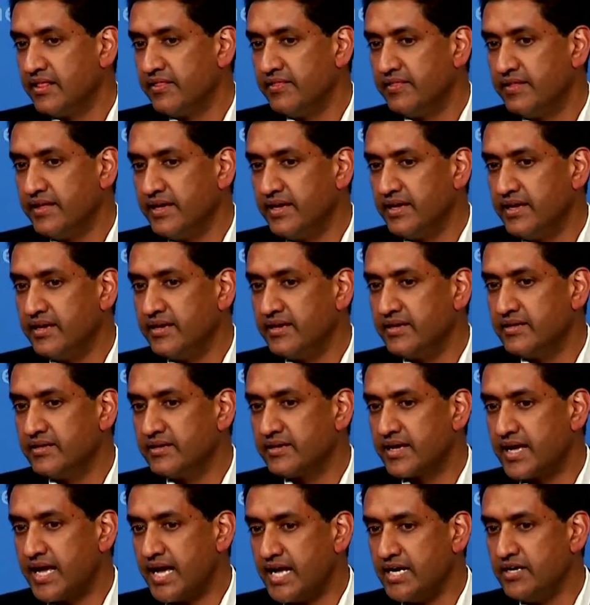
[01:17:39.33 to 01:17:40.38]
The
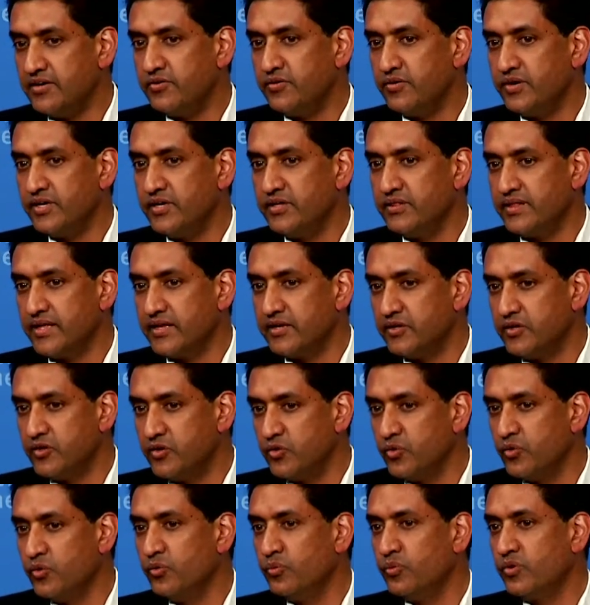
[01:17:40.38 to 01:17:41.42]
country that
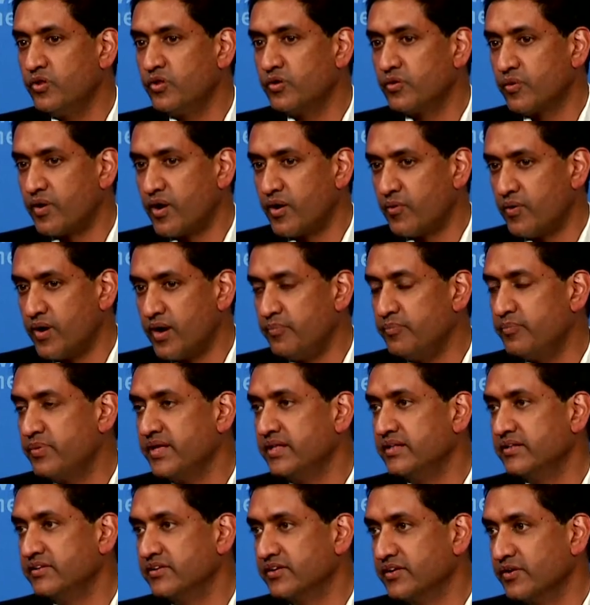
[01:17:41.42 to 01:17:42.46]
you will grow up
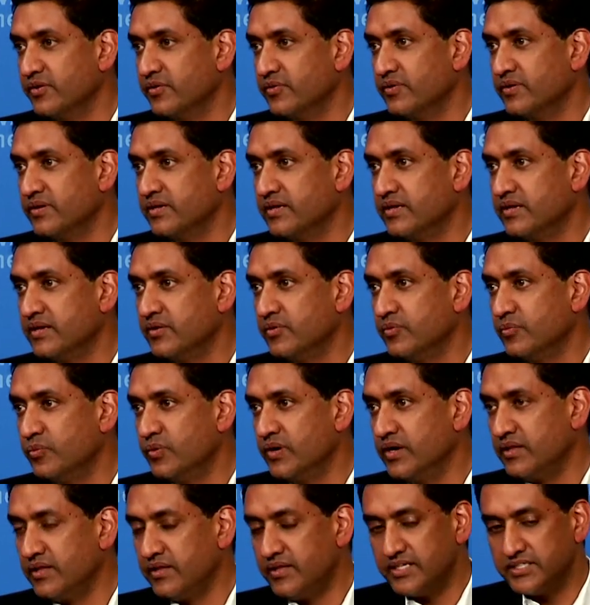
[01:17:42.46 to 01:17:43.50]
into
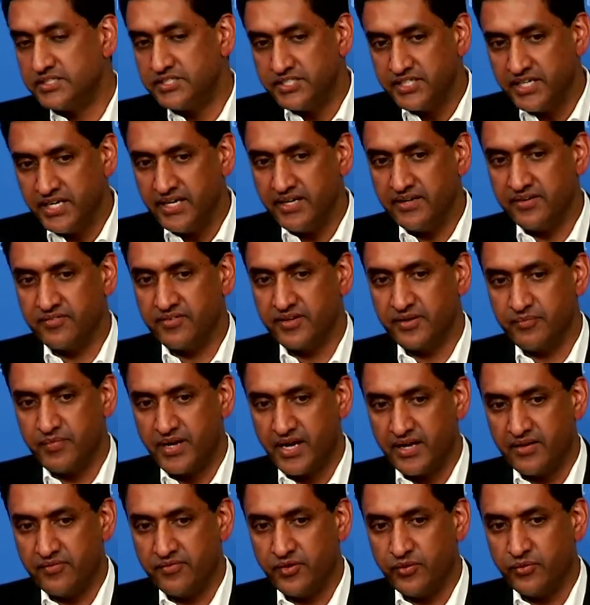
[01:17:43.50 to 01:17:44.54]
will achieve, in
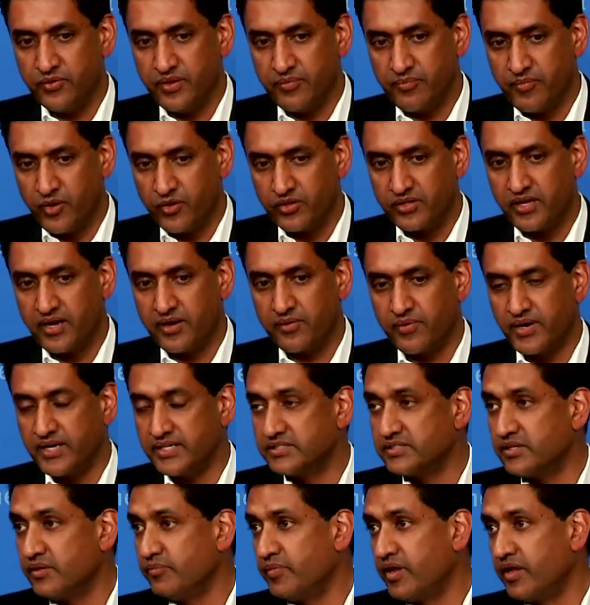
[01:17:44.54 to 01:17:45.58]
my view, the
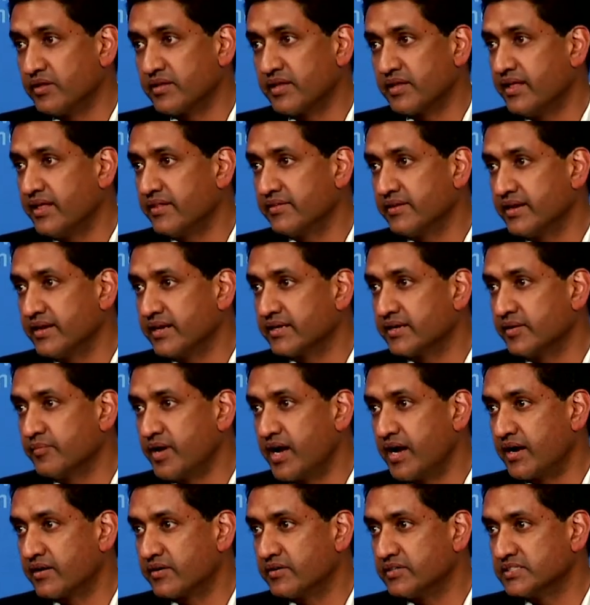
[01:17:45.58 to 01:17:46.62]
multiracial, multiethnic
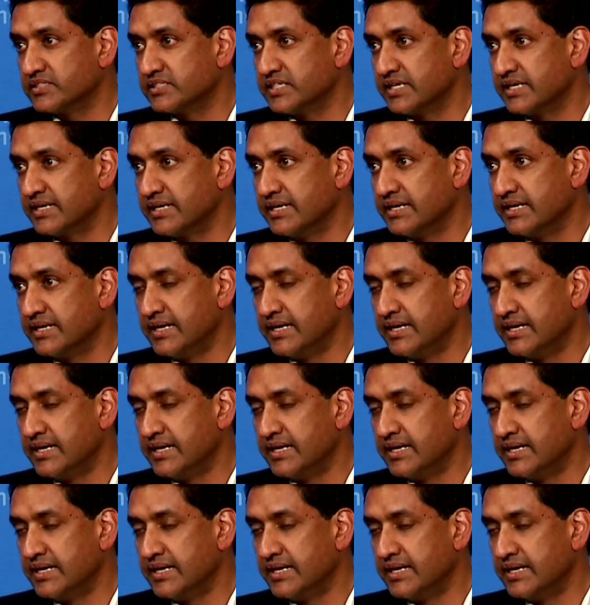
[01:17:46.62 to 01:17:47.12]
democracy.